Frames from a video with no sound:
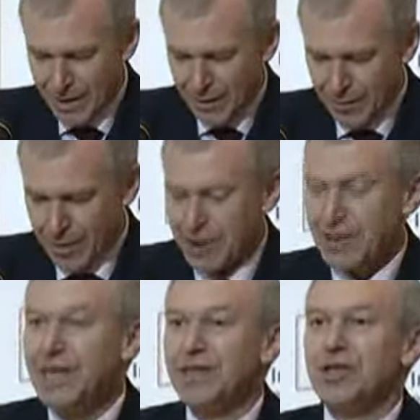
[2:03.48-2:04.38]
for
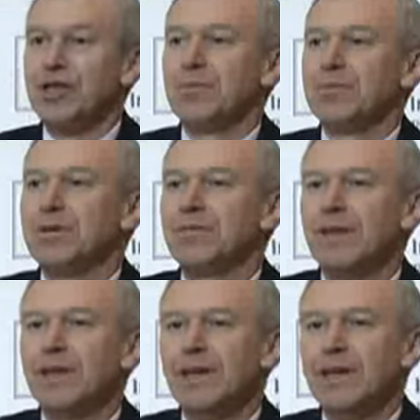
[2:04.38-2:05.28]
its leadership
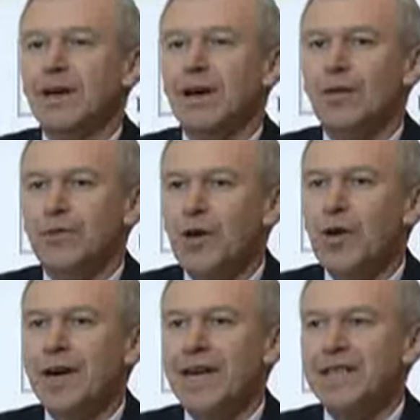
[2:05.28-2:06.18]
of our
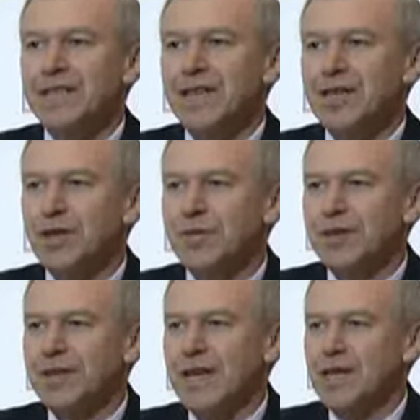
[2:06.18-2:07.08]
organization of
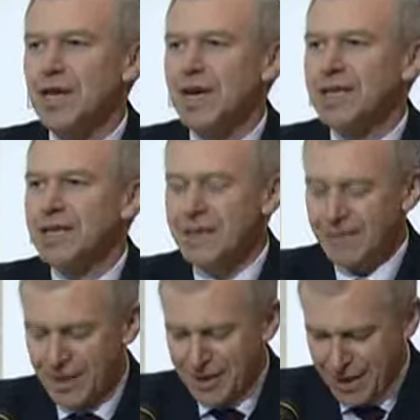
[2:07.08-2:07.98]
international IDEA
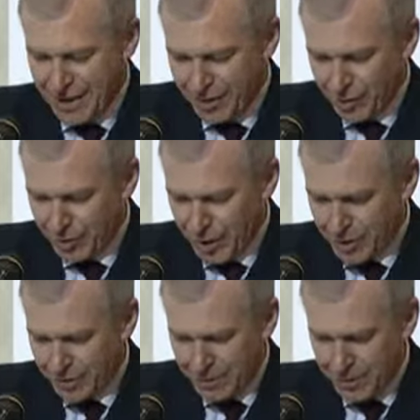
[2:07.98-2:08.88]
this year in
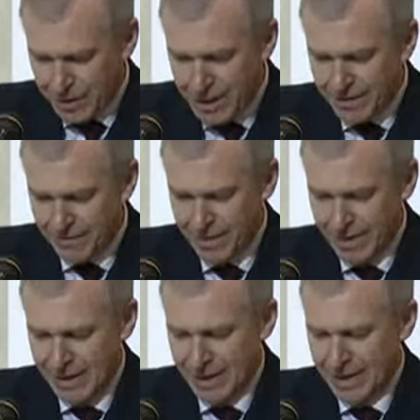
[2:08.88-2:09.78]
2014
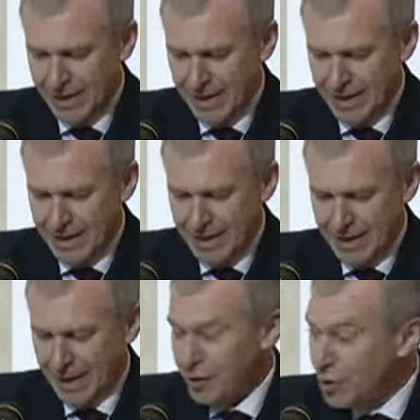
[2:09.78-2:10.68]

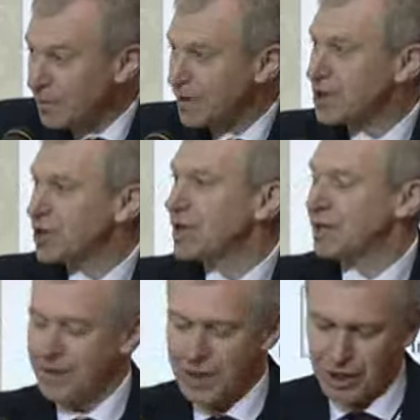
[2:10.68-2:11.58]
and your vision
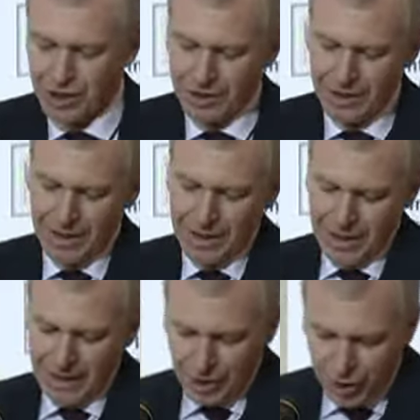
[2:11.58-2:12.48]
its vision
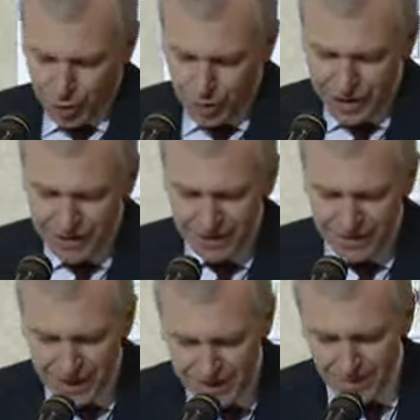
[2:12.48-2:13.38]
in choosing the
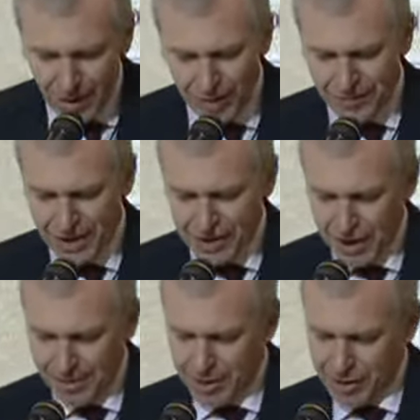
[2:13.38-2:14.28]
team of their
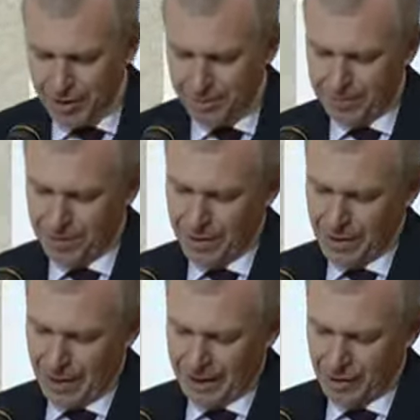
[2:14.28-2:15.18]
chairmanship
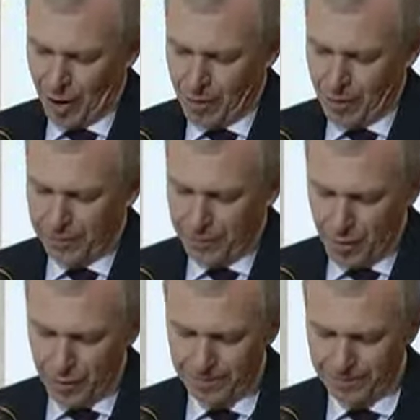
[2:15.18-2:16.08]
and our
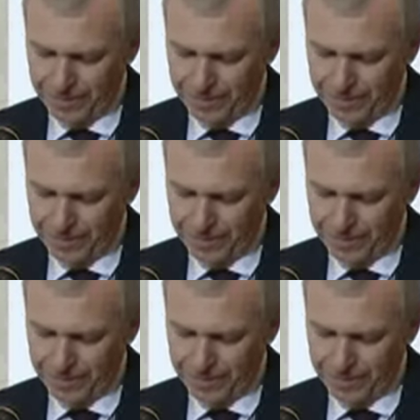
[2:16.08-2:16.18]
forum